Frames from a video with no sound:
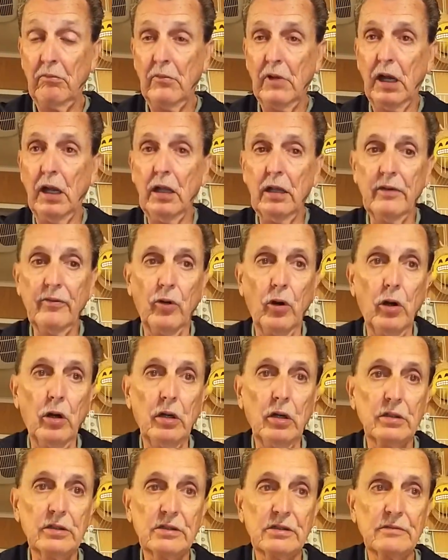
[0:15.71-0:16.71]
olive
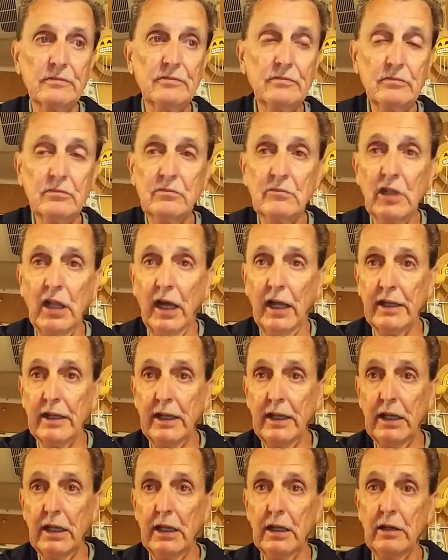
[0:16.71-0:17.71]
oils not
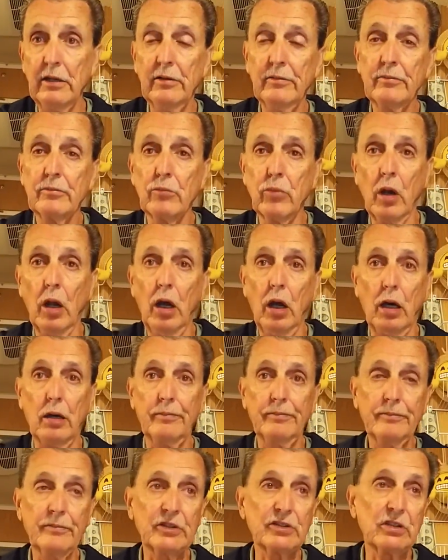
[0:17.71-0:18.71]
needed
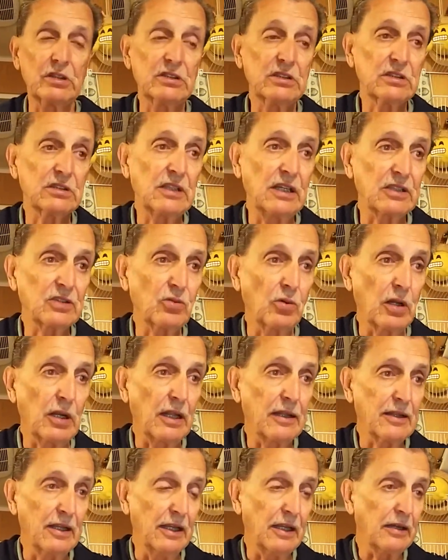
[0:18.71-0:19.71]
bra. At least that's what
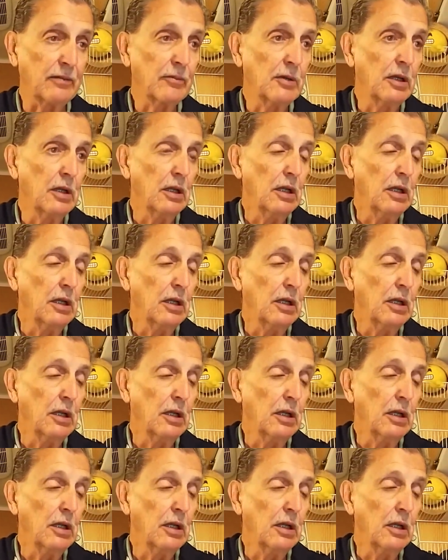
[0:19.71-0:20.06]
I think.